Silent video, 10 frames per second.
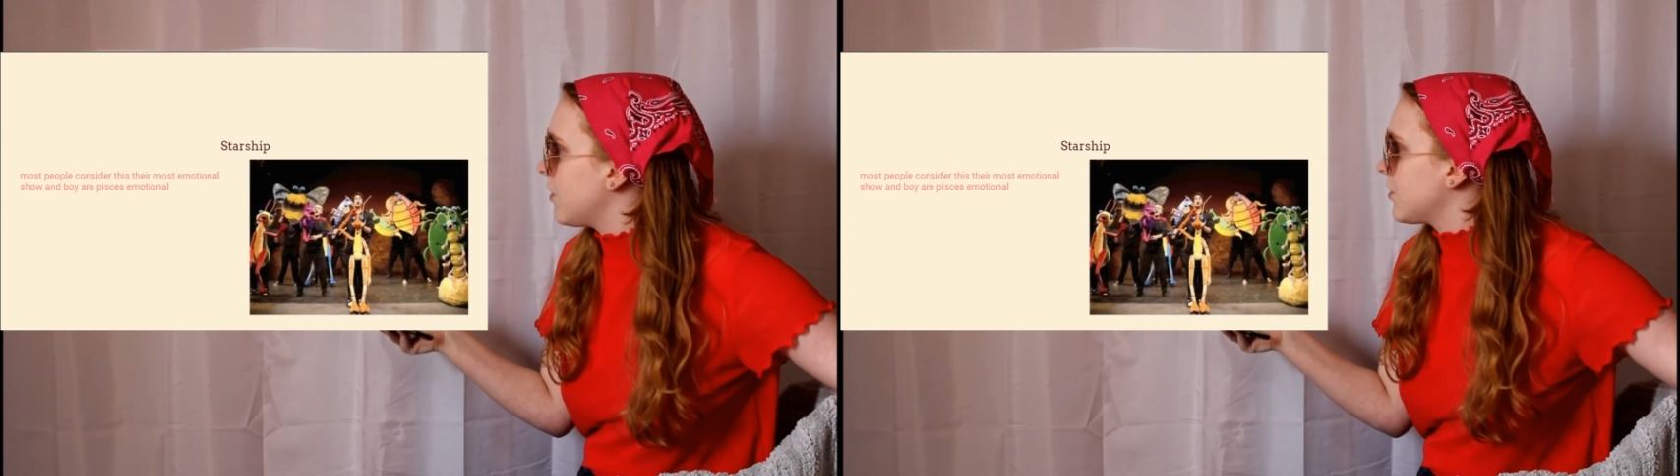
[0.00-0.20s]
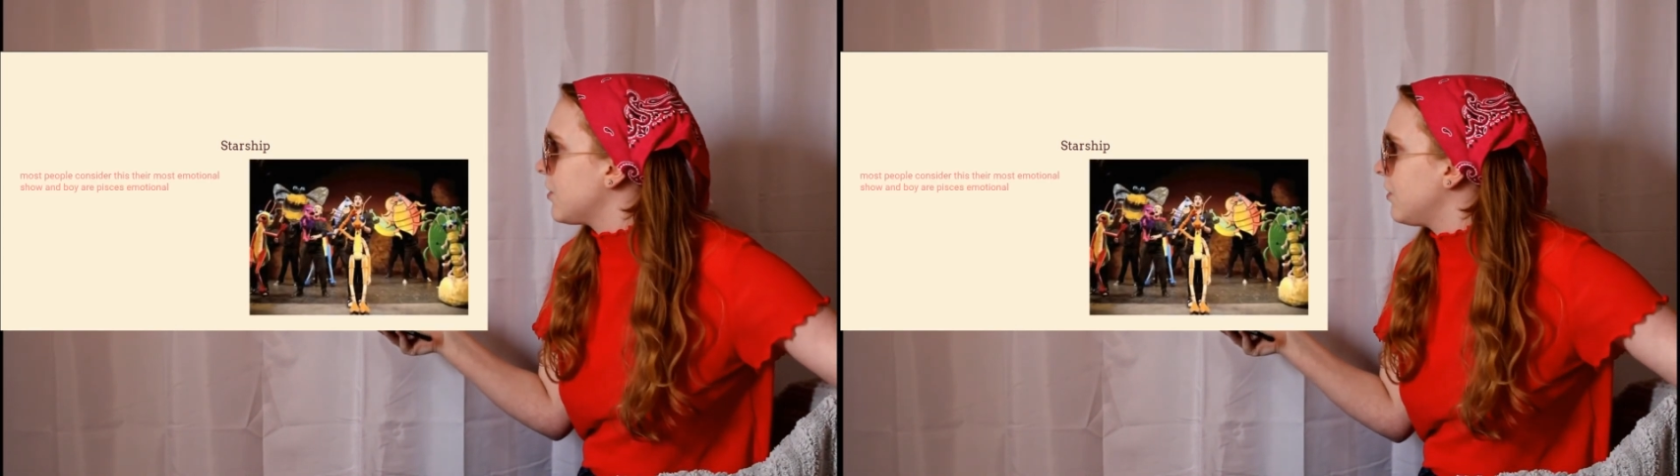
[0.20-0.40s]

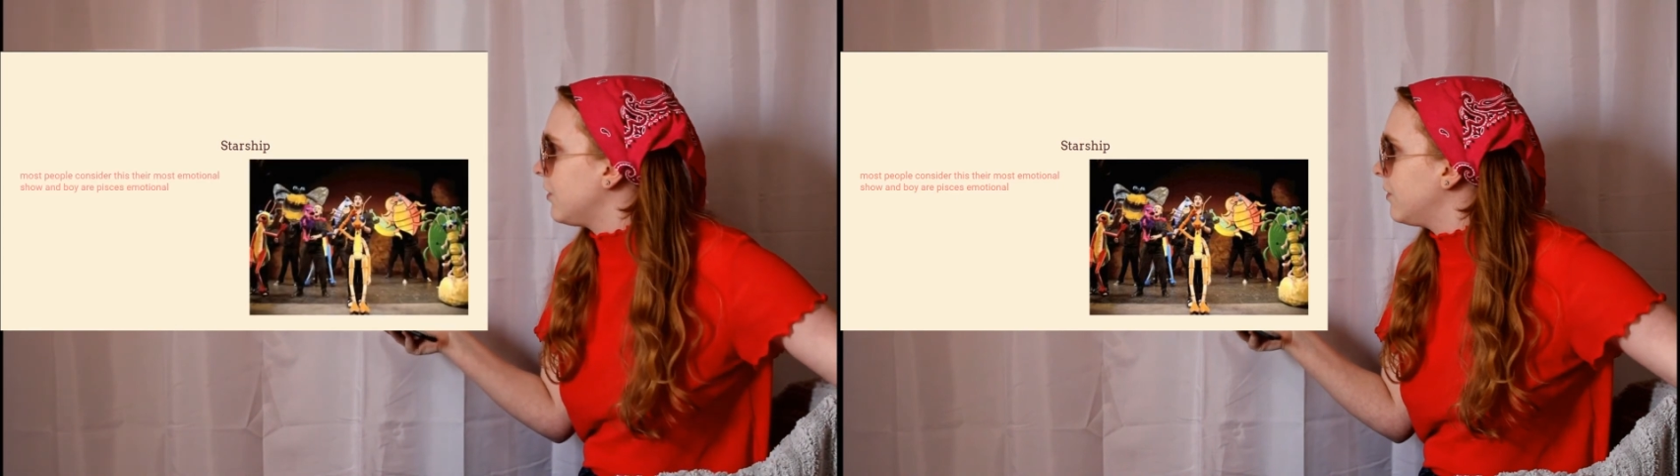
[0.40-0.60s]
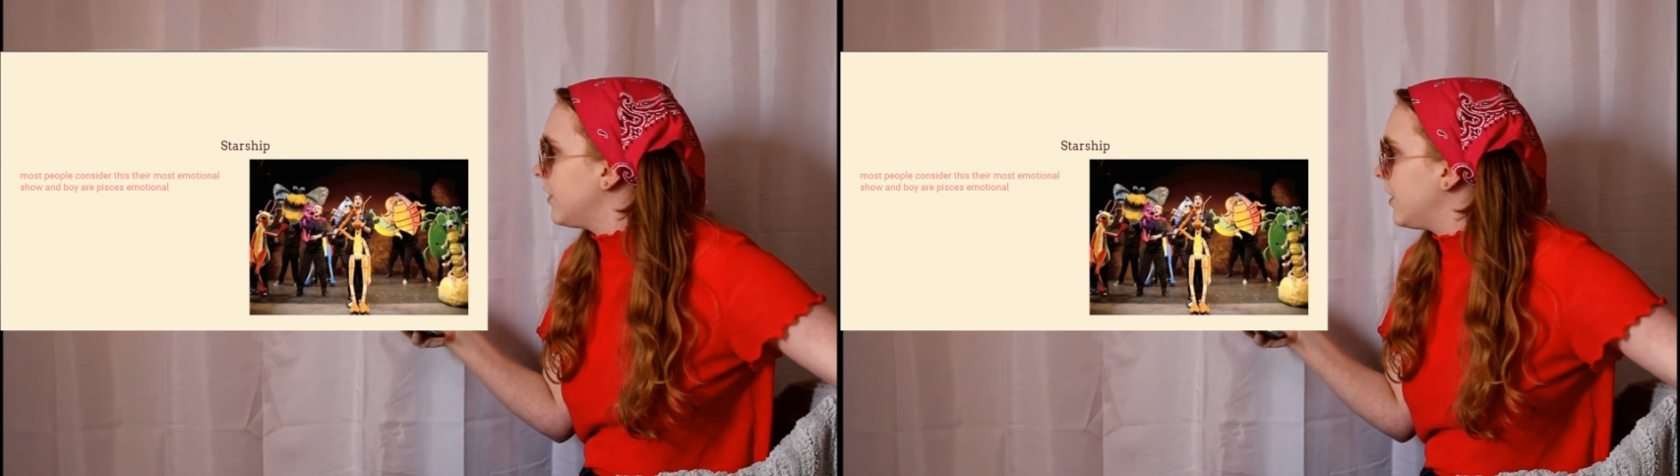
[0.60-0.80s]

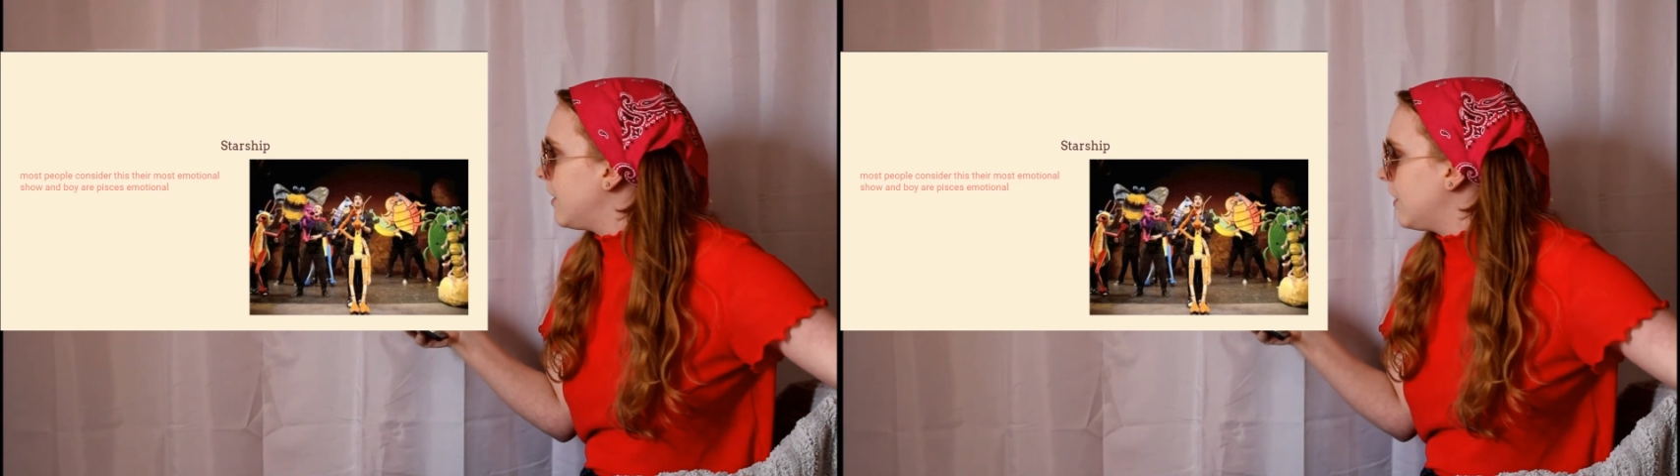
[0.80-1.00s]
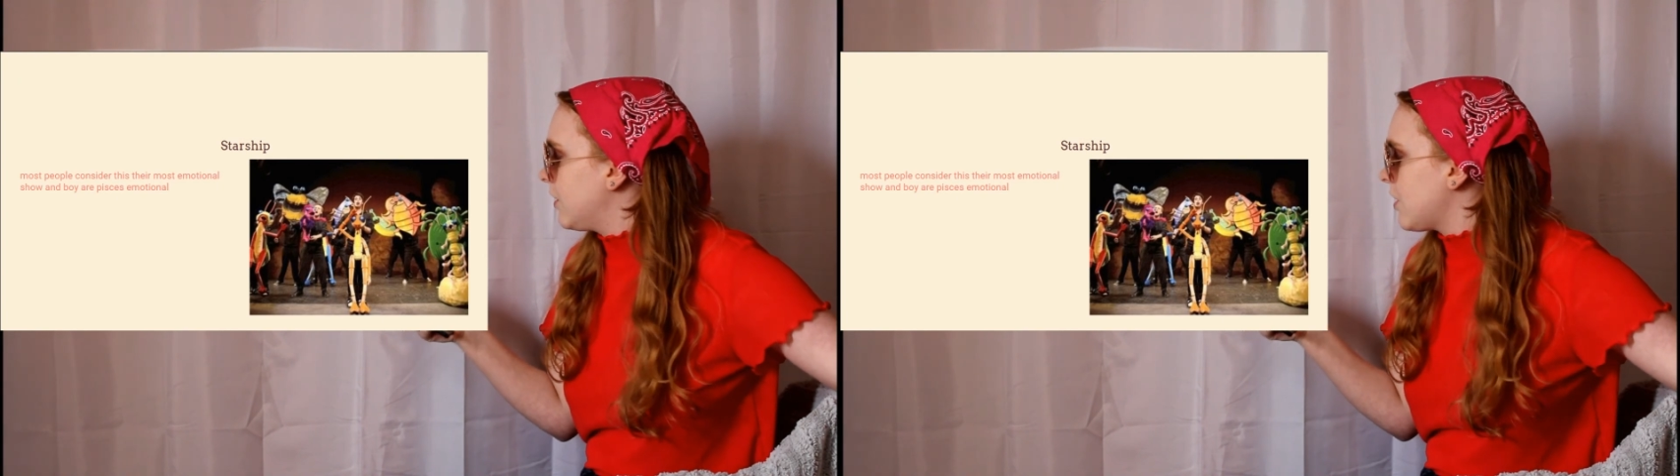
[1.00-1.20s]
emotional
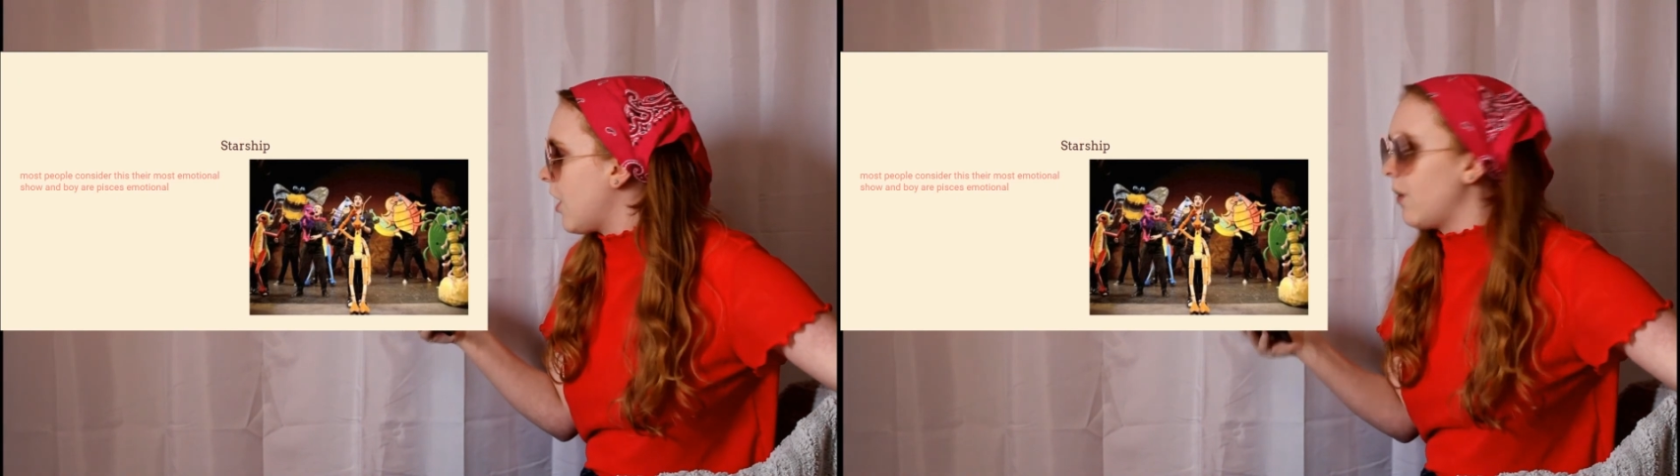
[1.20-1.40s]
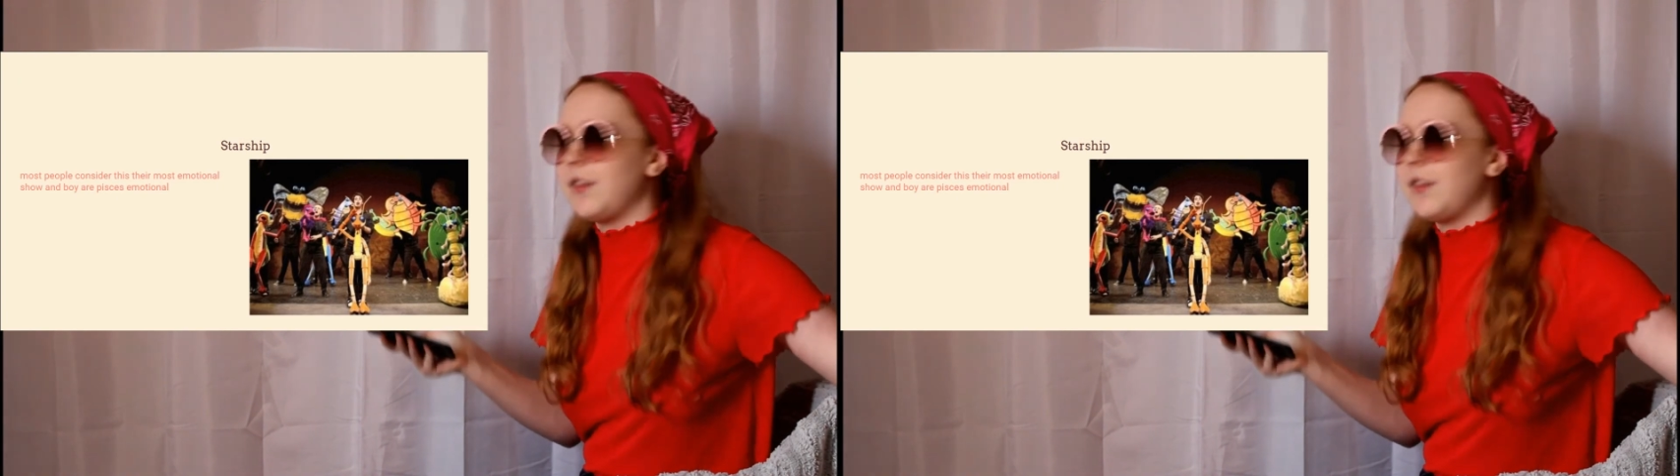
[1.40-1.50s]
show,